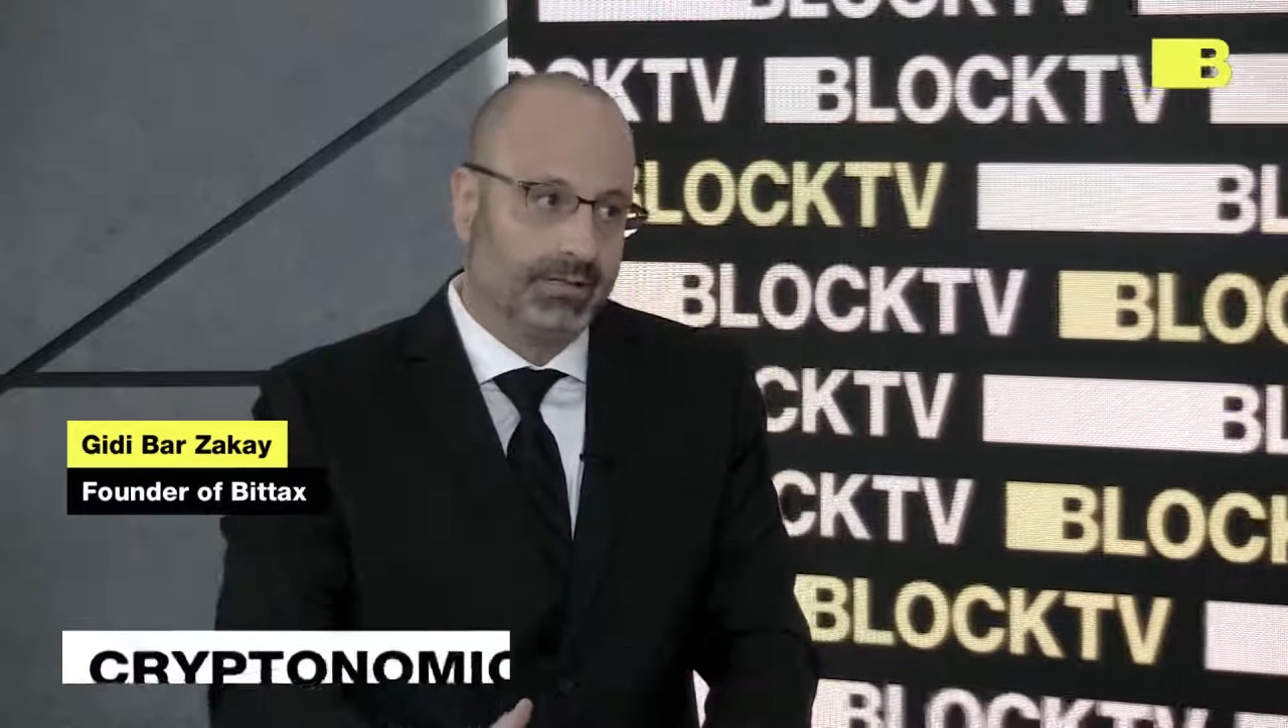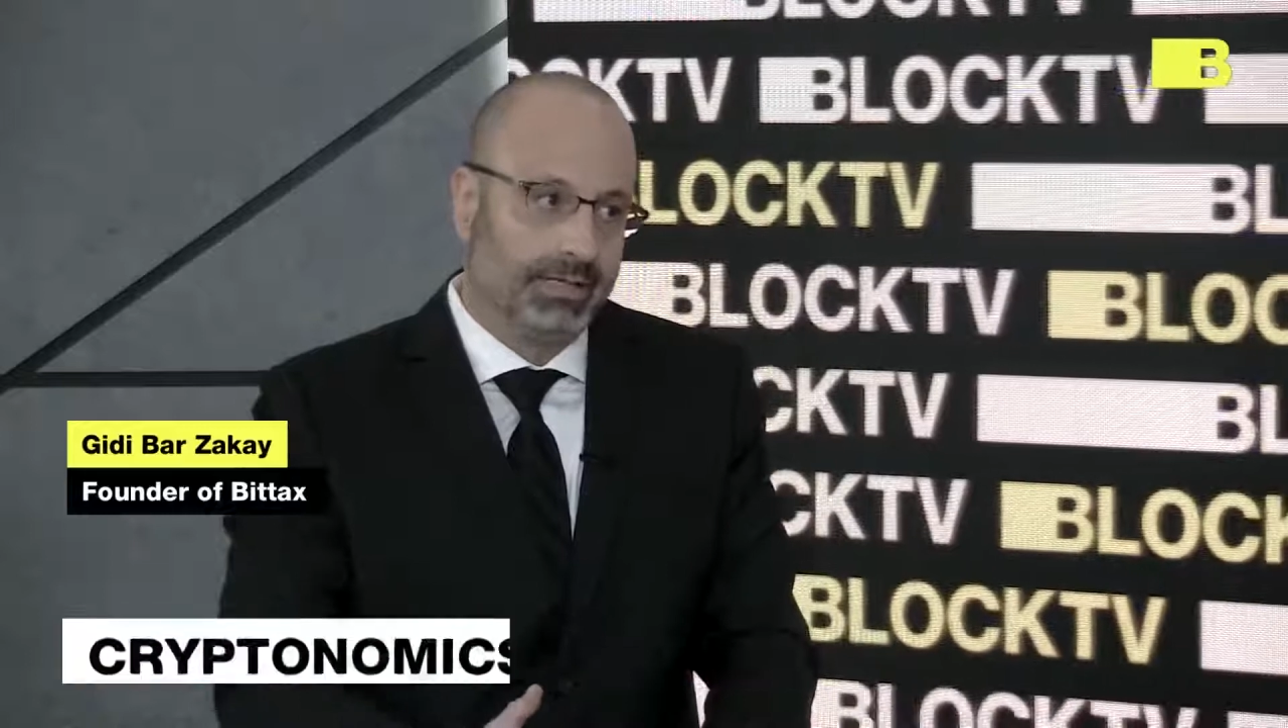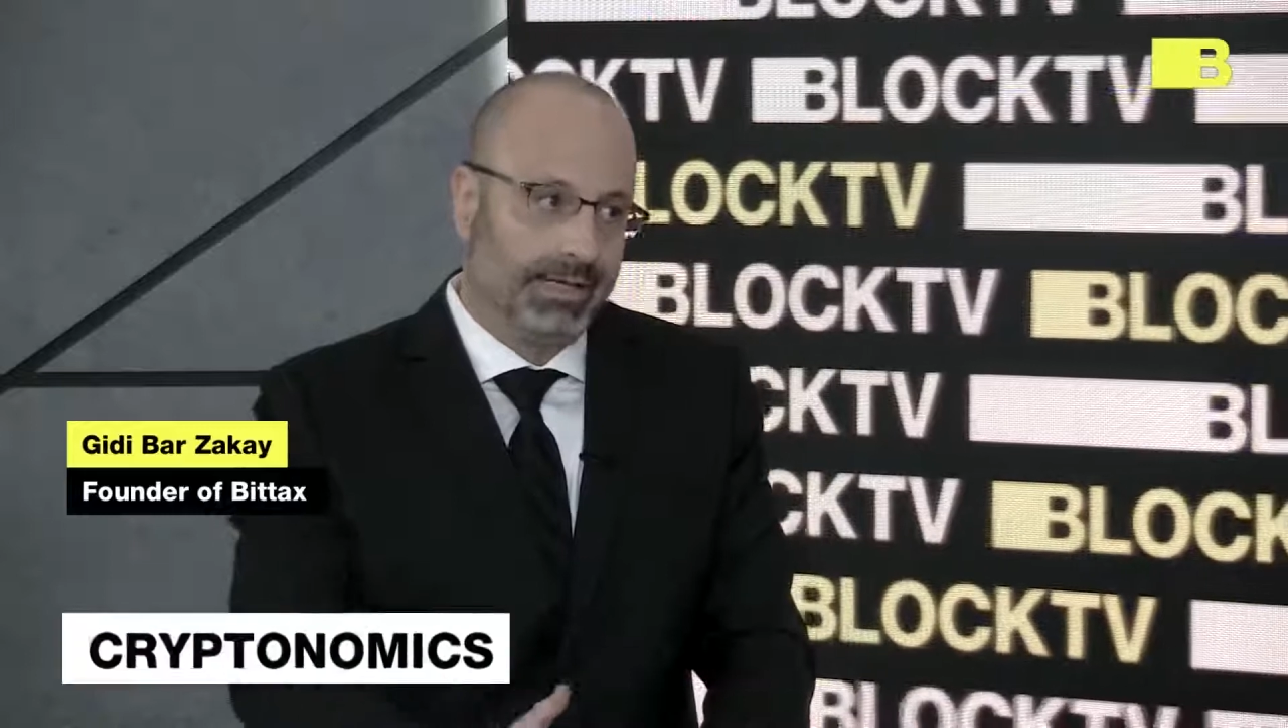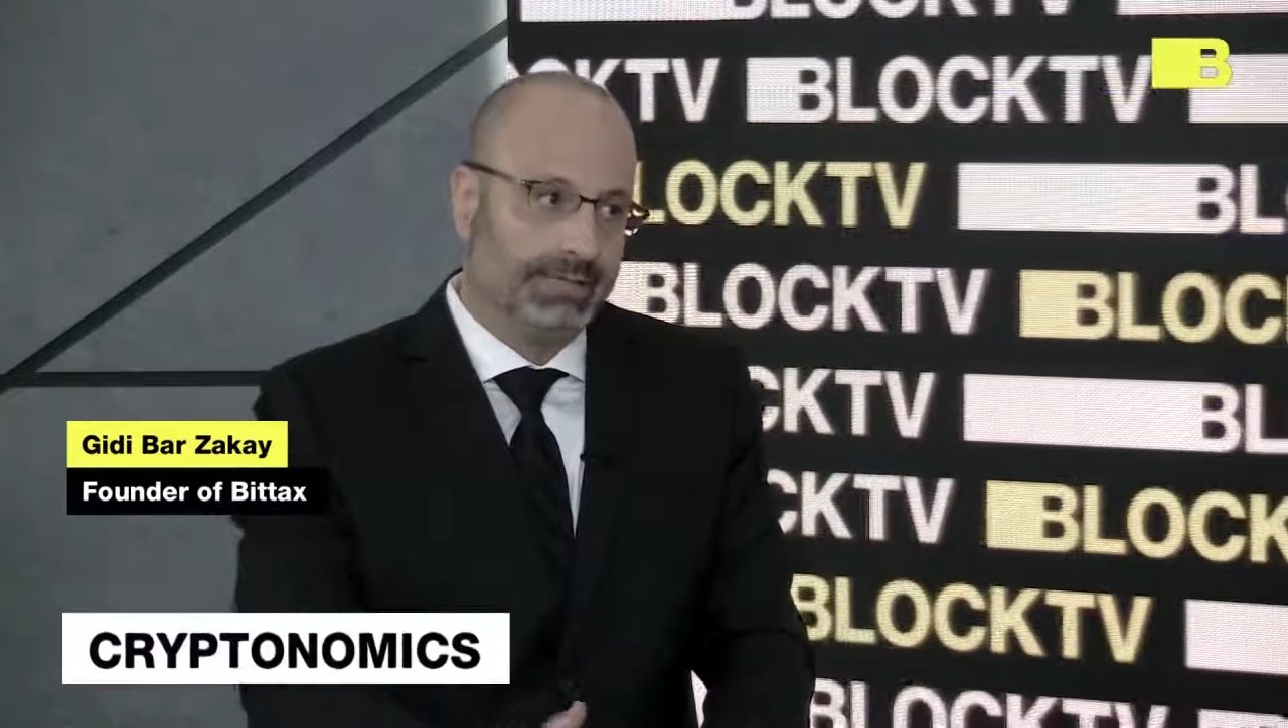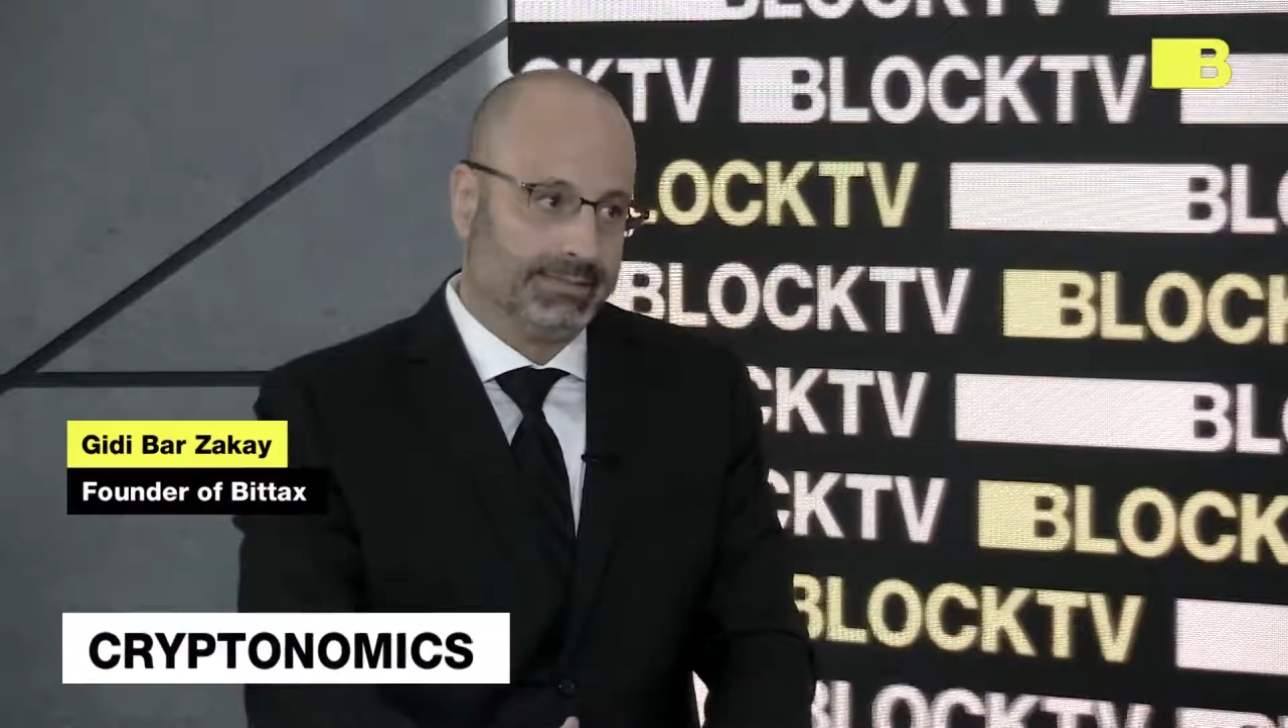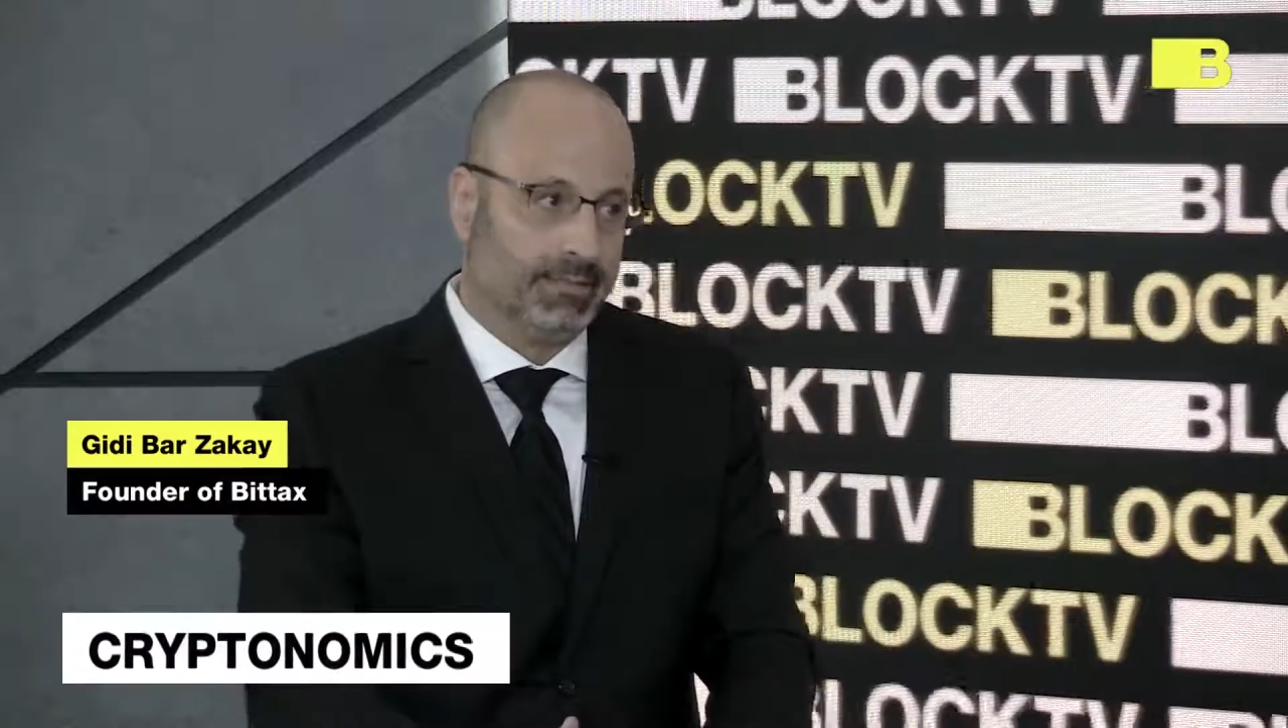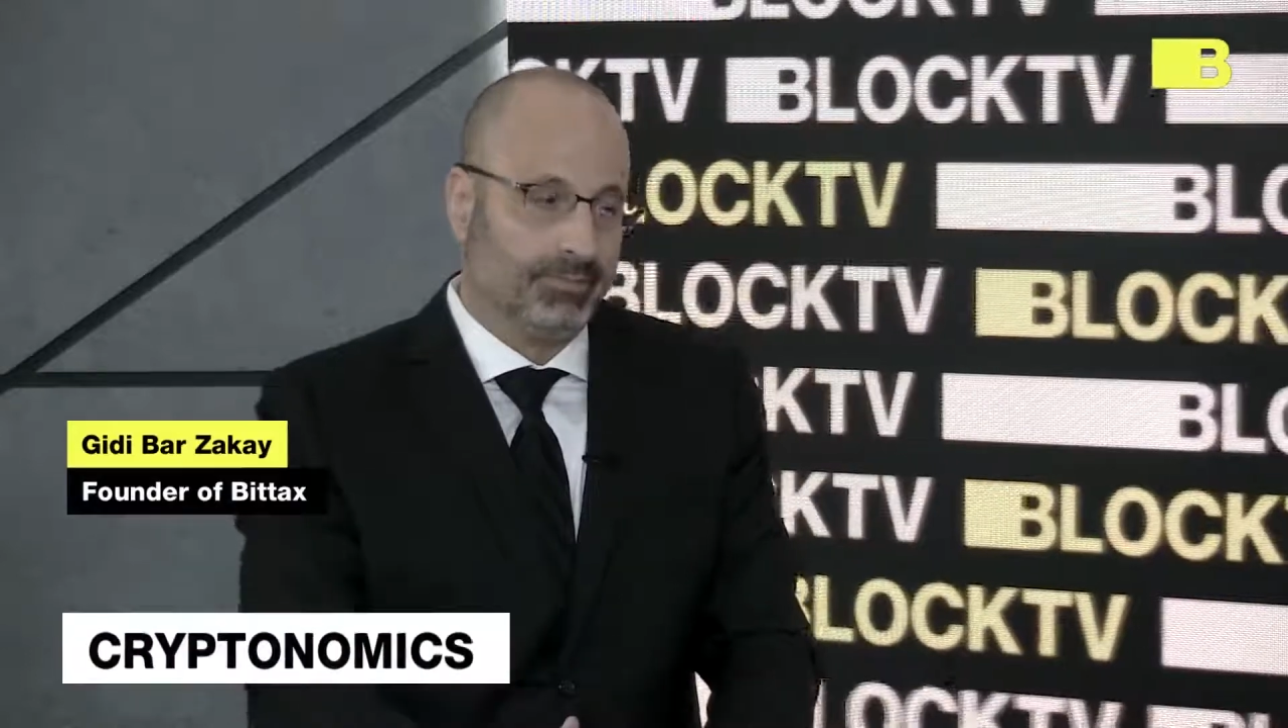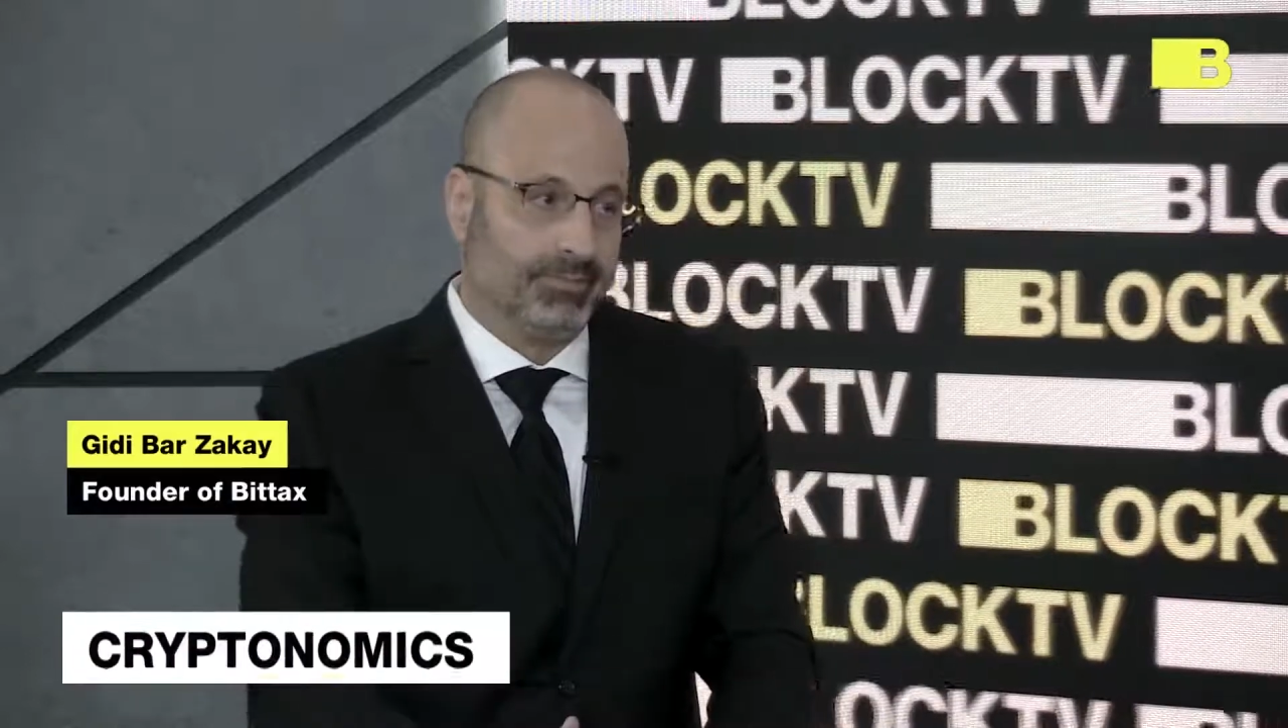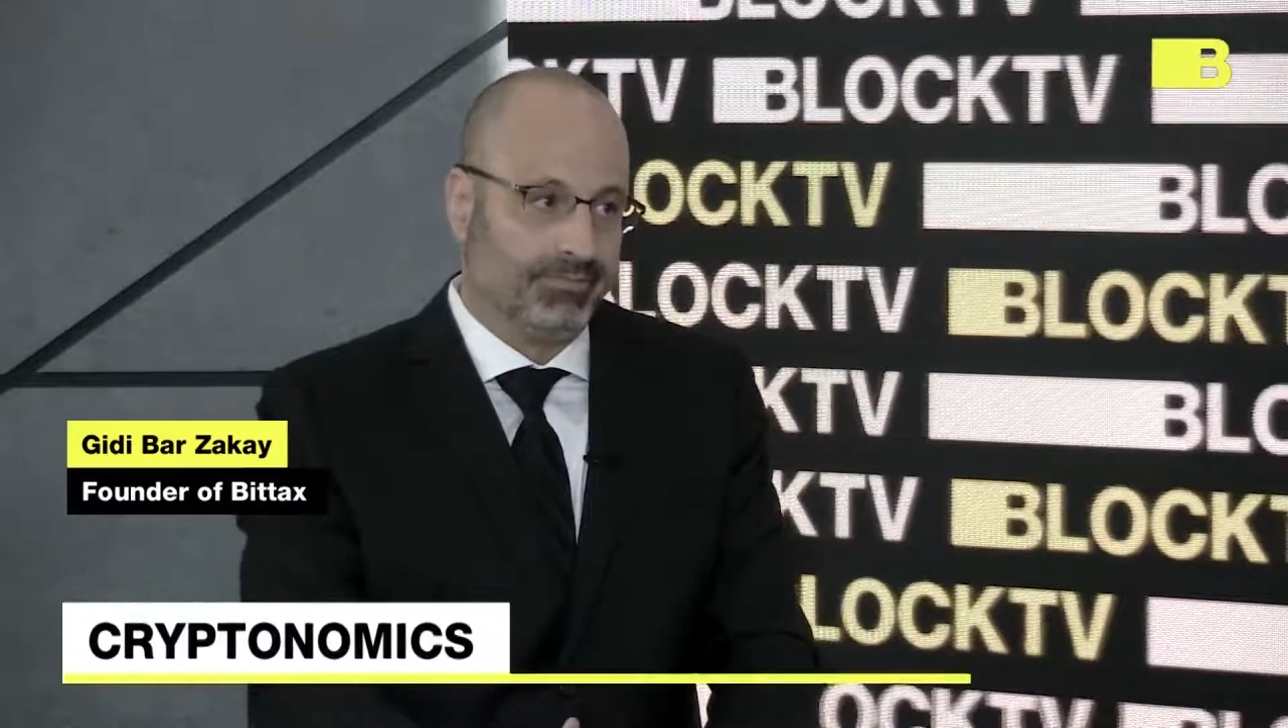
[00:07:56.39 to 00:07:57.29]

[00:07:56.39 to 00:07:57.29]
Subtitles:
the next step